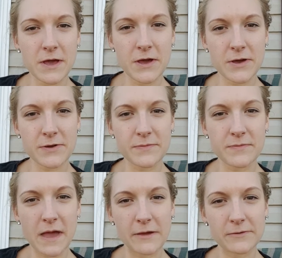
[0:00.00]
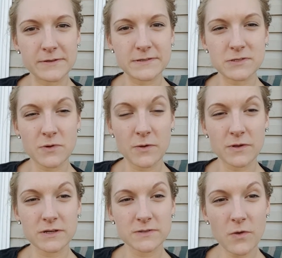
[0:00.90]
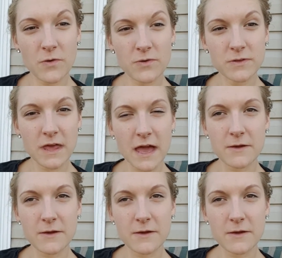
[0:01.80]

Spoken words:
I was 21 years old.